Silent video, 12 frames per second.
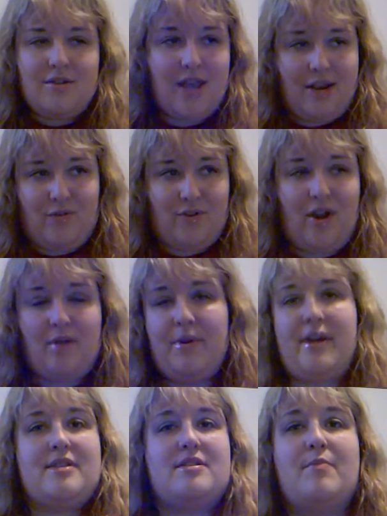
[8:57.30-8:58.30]
take for
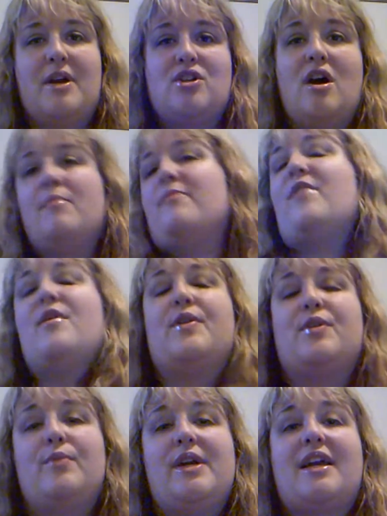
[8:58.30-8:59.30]
granted because of my job every
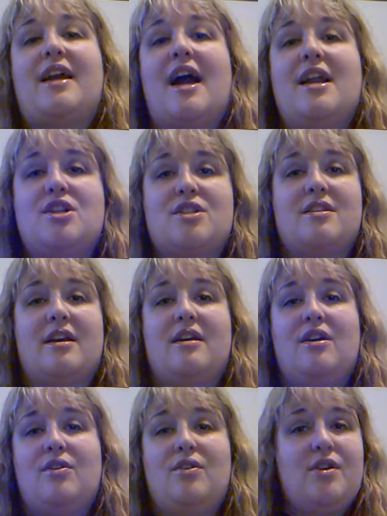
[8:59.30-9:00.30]
other week it kind of just
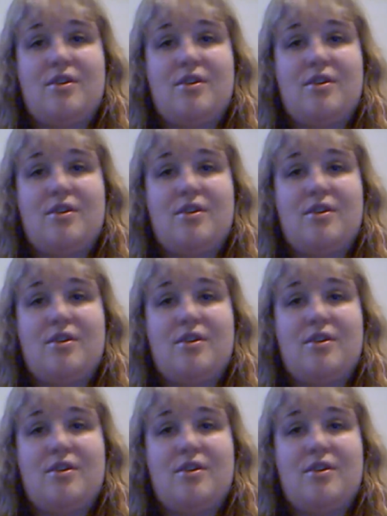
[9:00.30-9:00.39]
like you